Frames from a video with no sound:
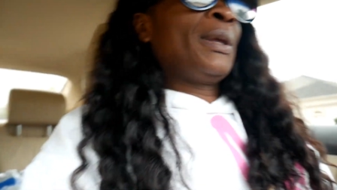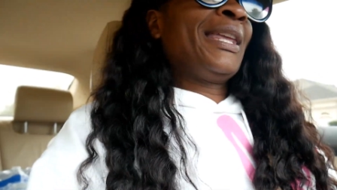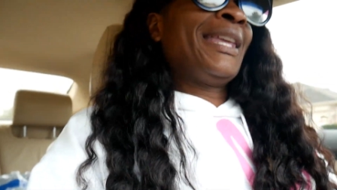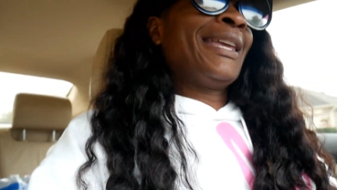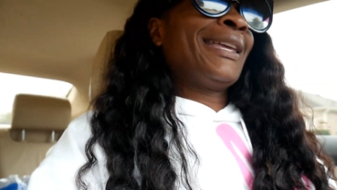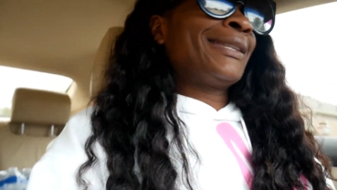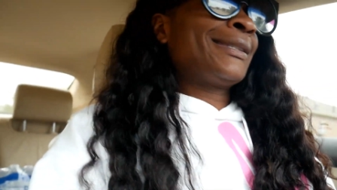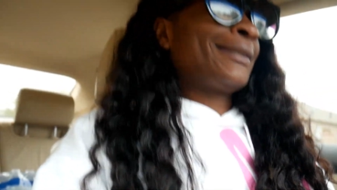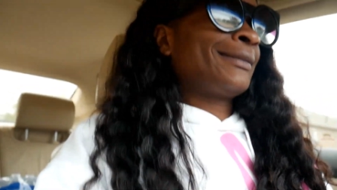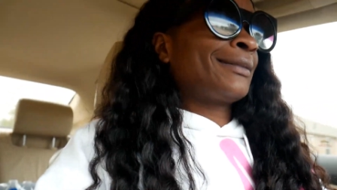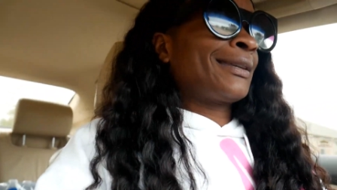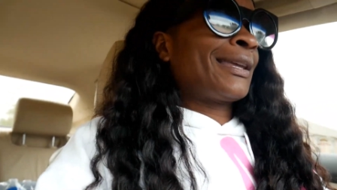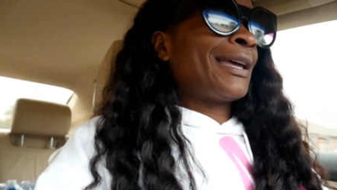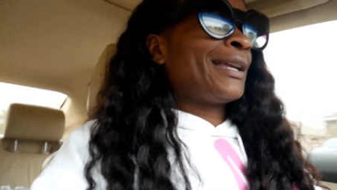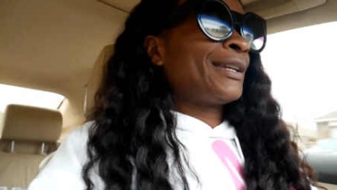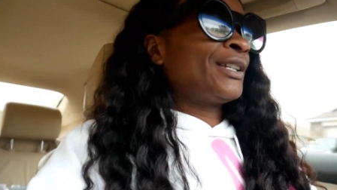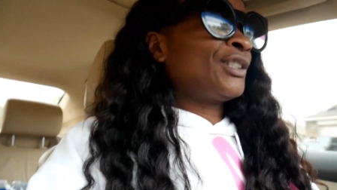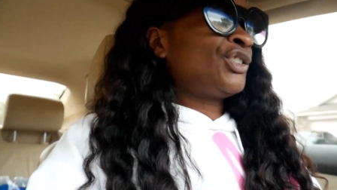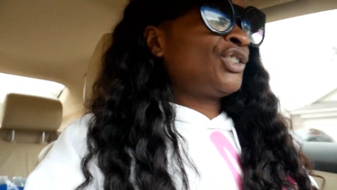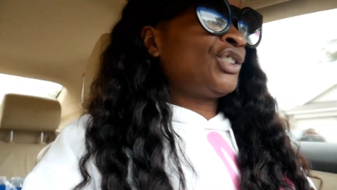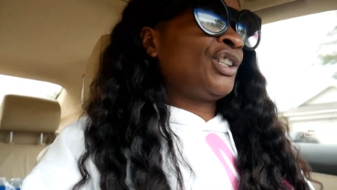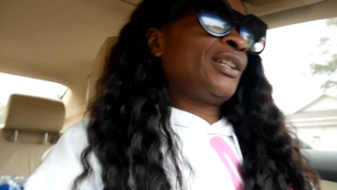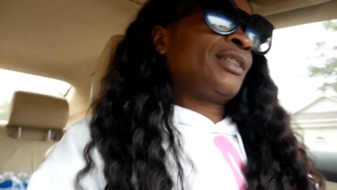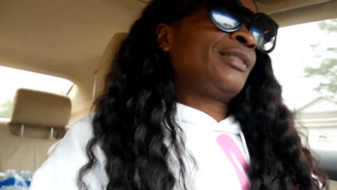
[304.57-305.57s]
he hasn't
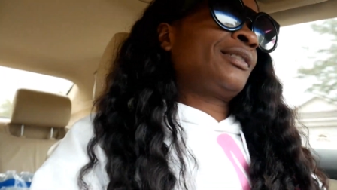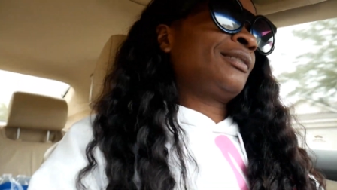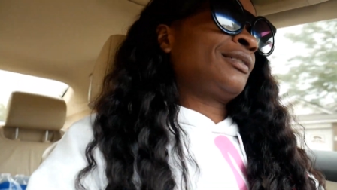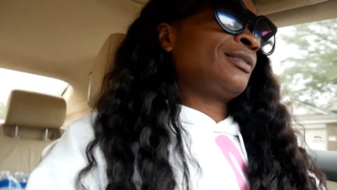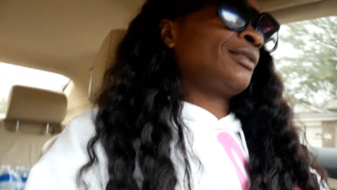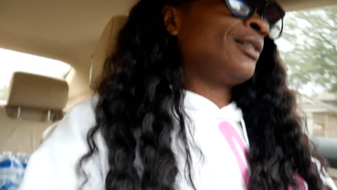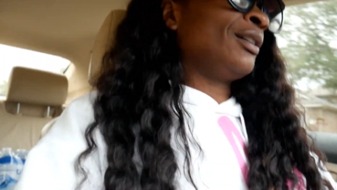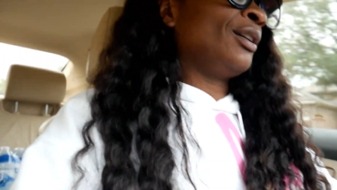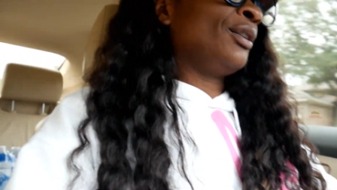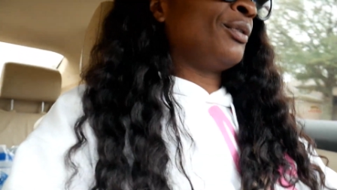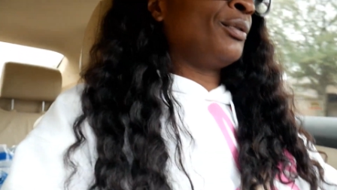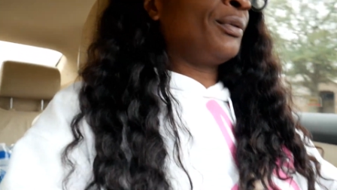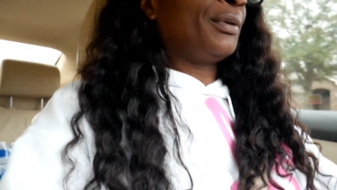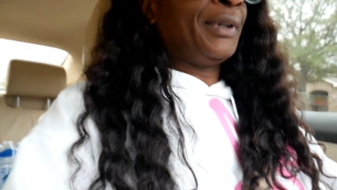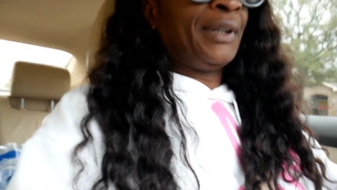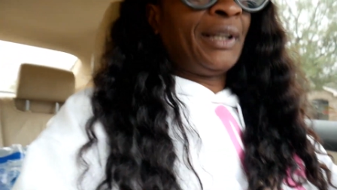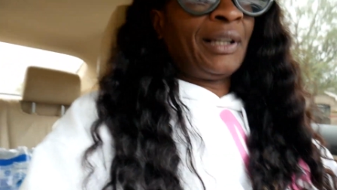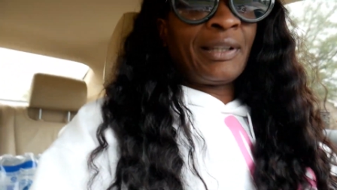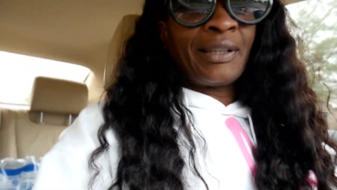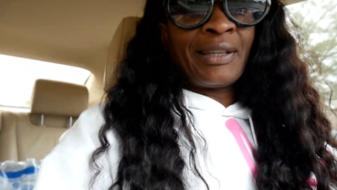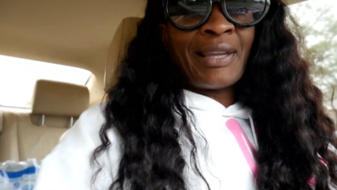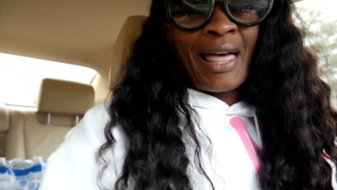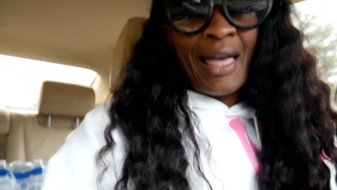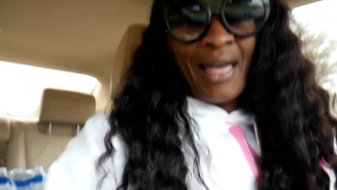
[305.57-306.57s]
gotten a chance to go
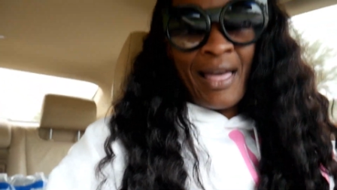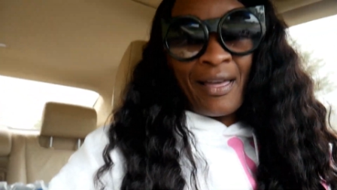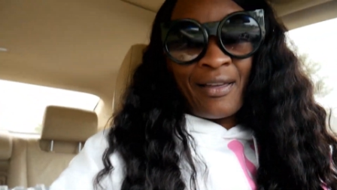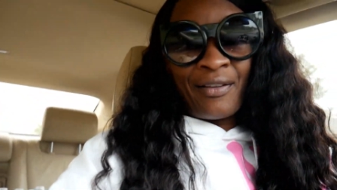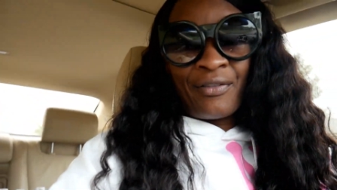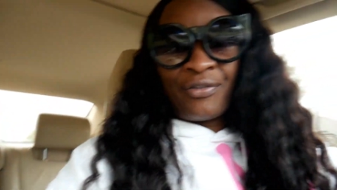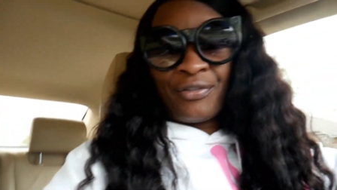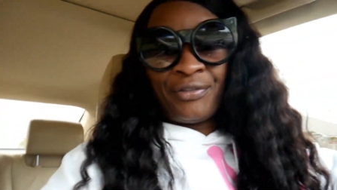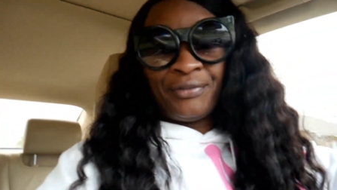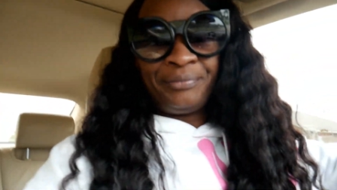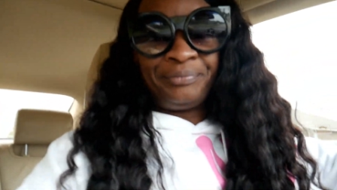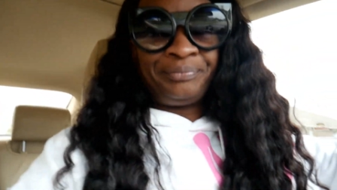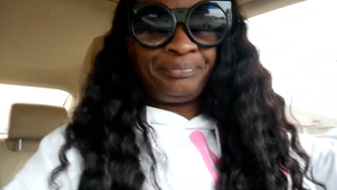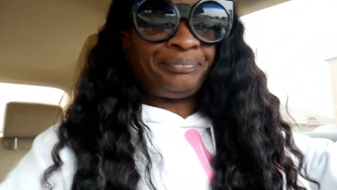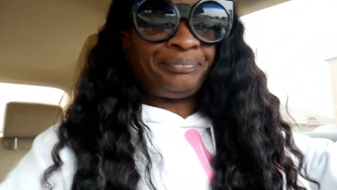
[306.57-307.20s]
live